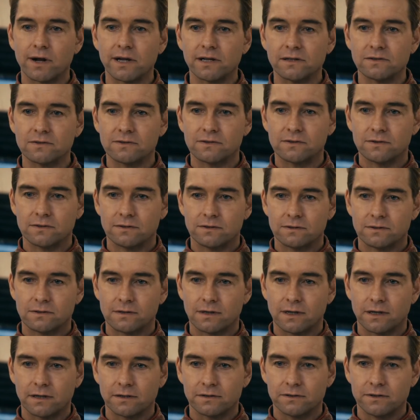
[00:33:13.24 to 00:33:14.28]
finds out who the
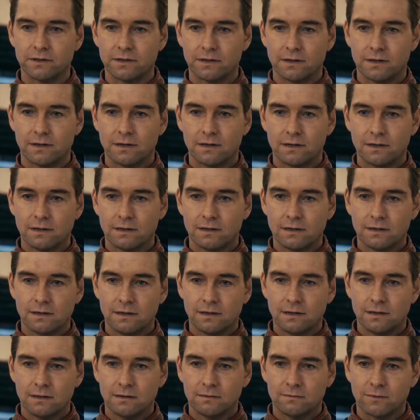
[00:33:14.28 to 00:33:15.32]
traitor really
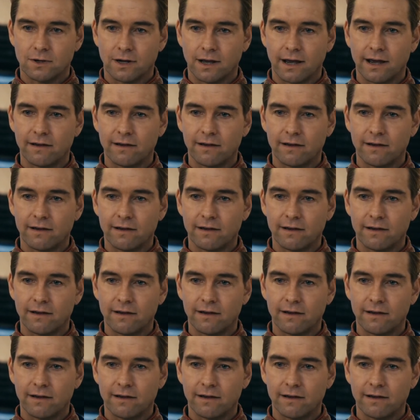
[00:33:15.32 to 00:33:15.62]
was and